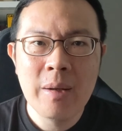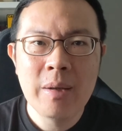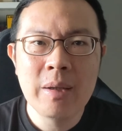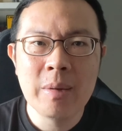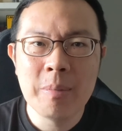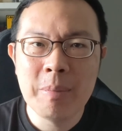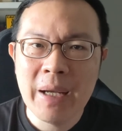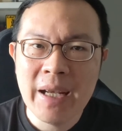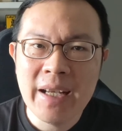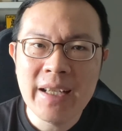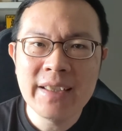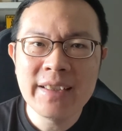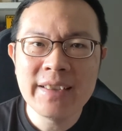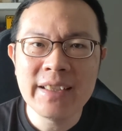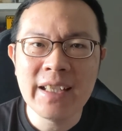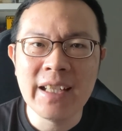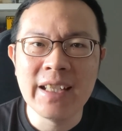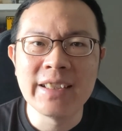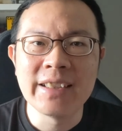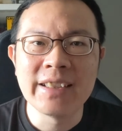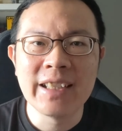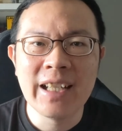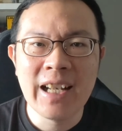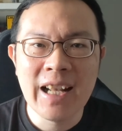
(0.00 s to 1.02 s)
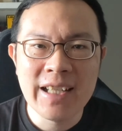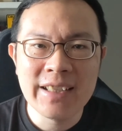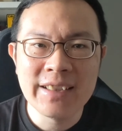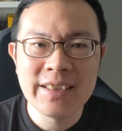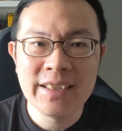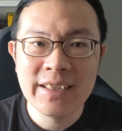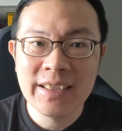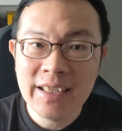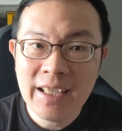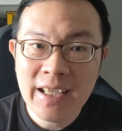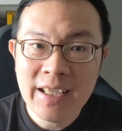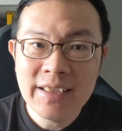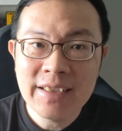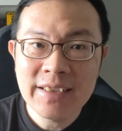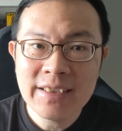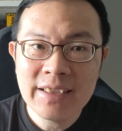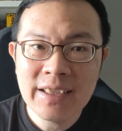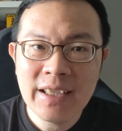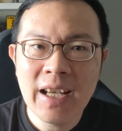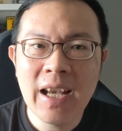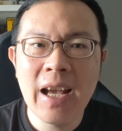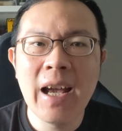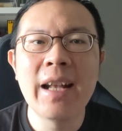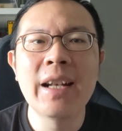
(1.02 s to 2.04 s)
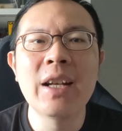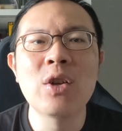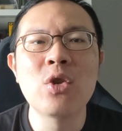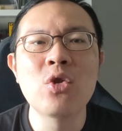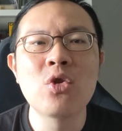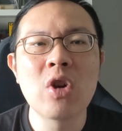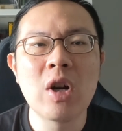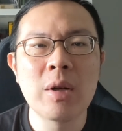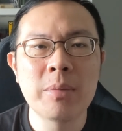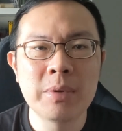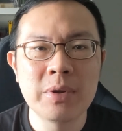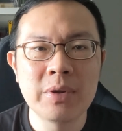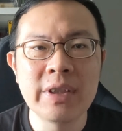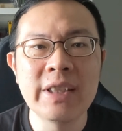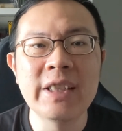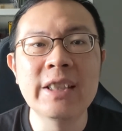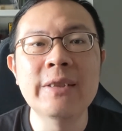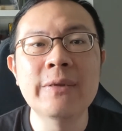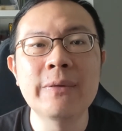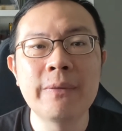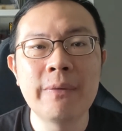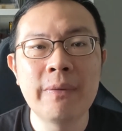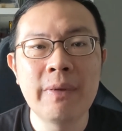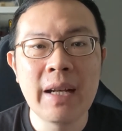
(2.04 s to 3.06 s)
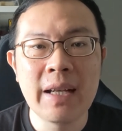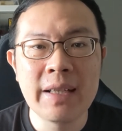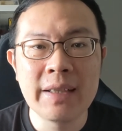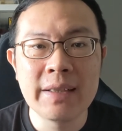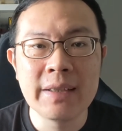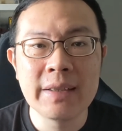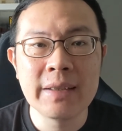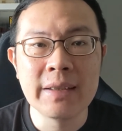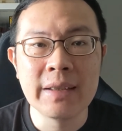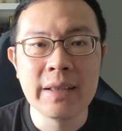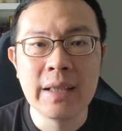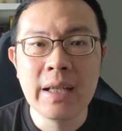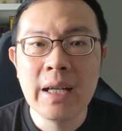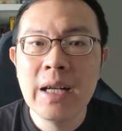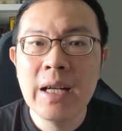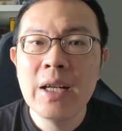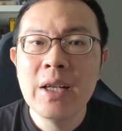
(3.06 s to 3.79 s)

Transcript: the bass is less intense and the treble is flatter.